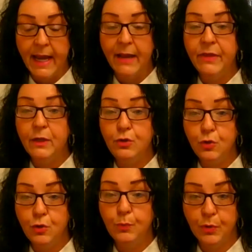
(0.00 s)
And they
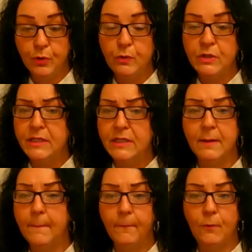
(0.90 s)
do produce this
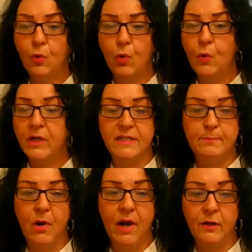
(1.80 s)
glorious
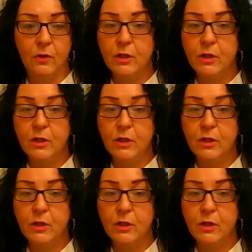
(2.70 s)
binder.